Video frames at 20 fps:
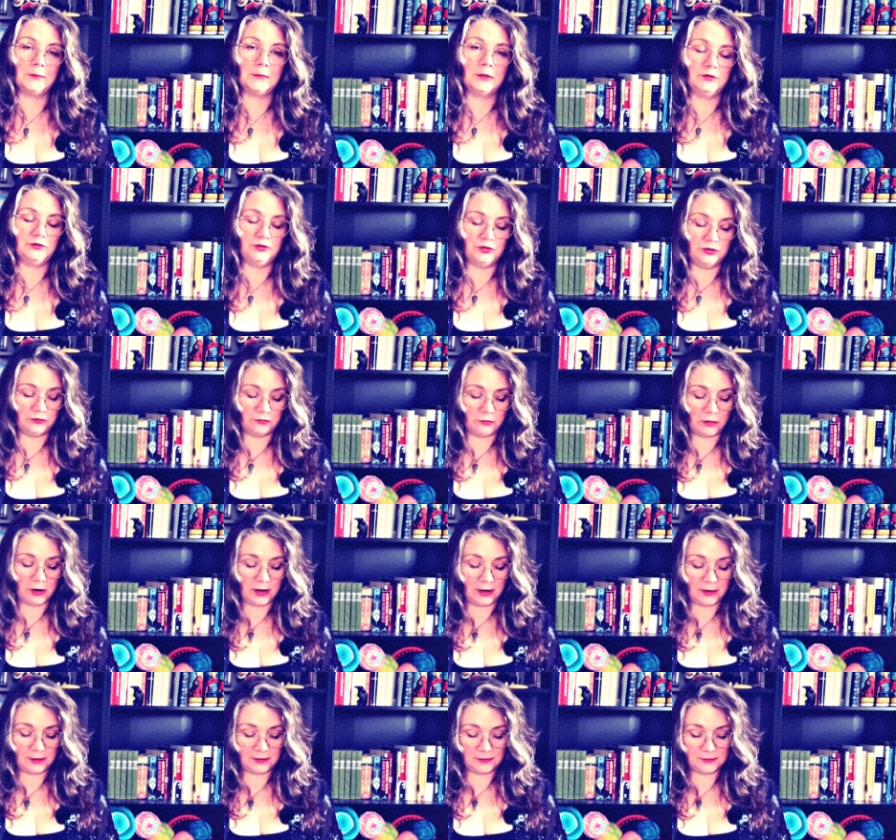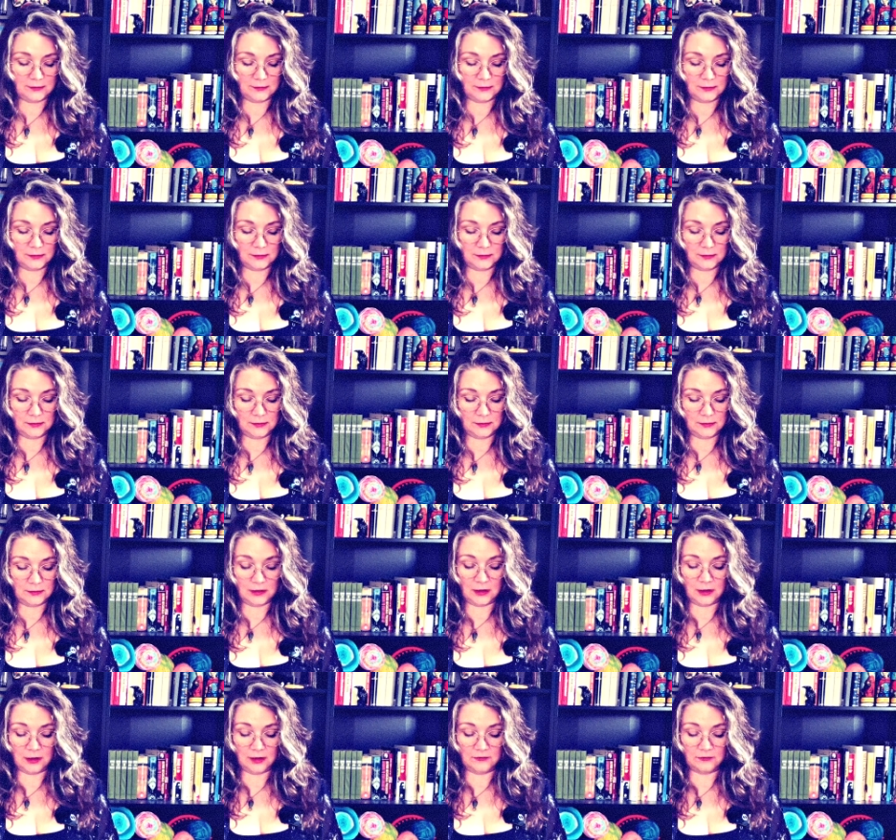She's right.
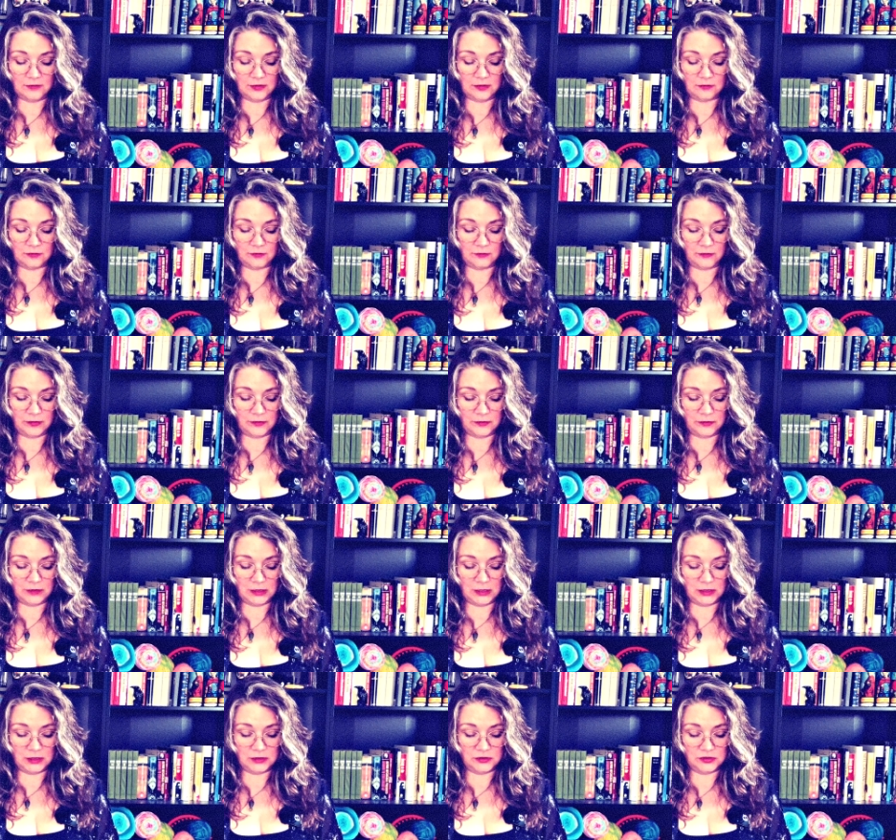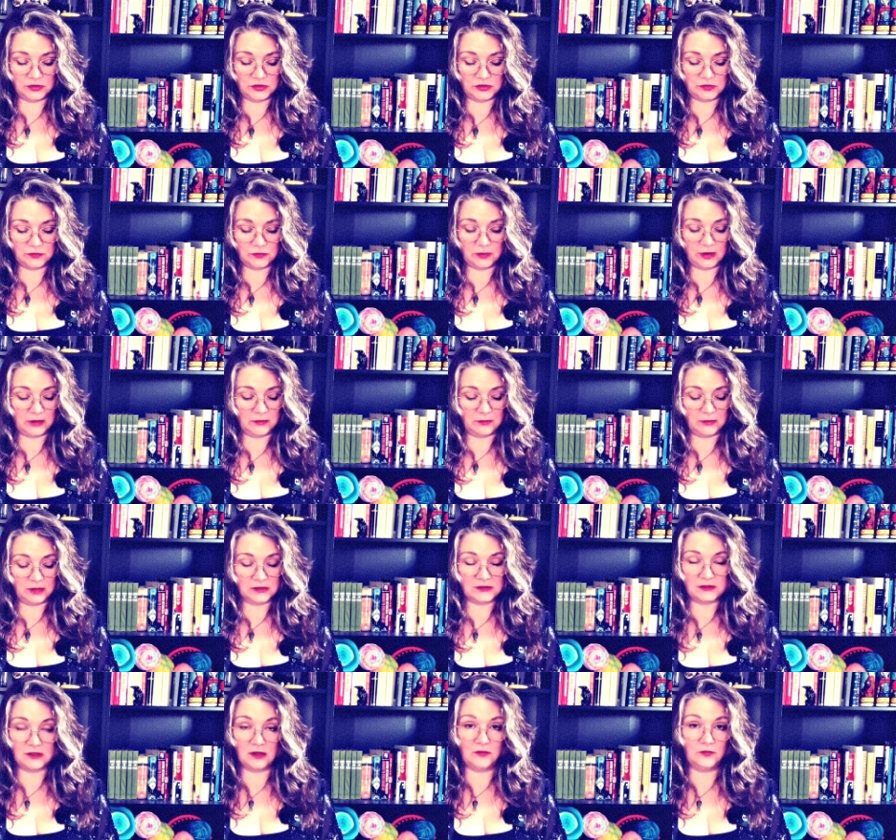I've never felt the need to surround
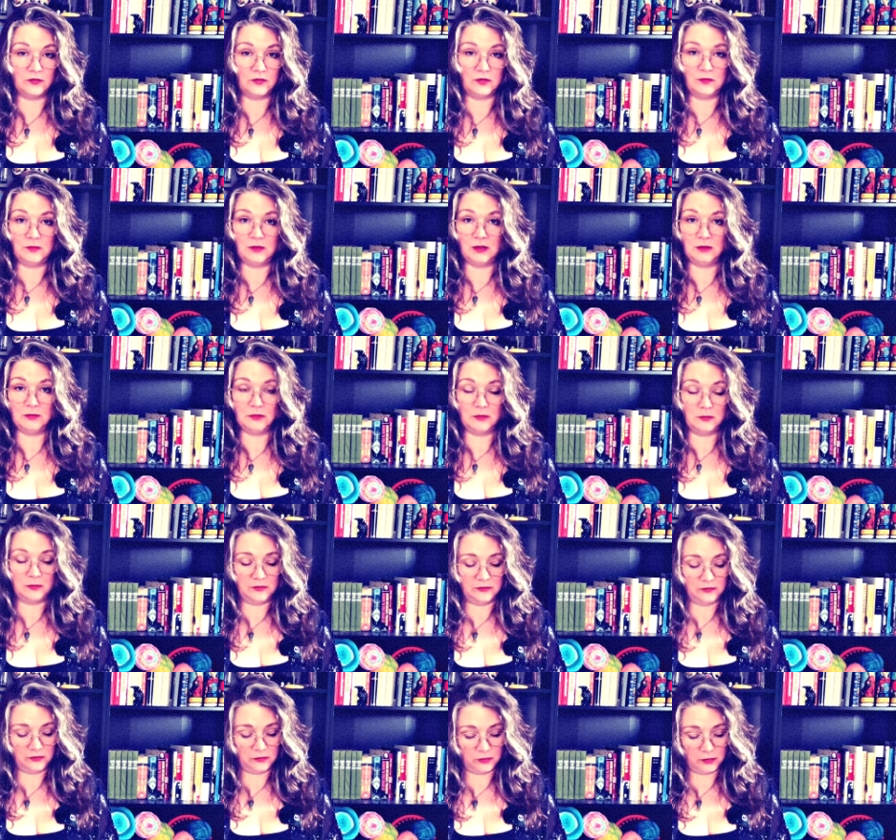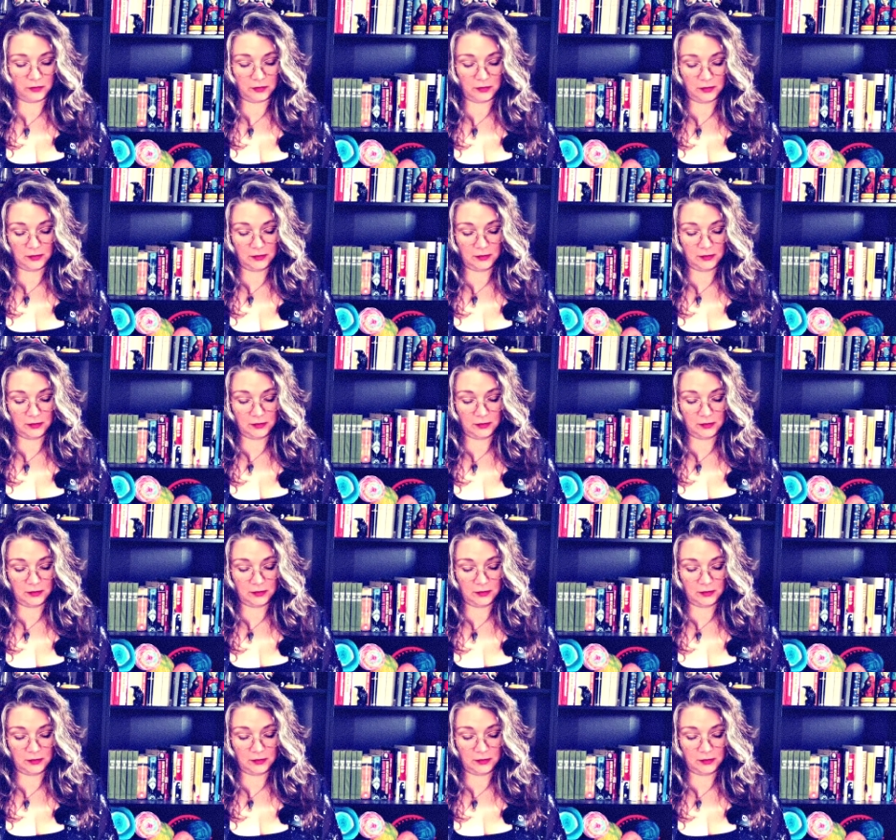myself with people before.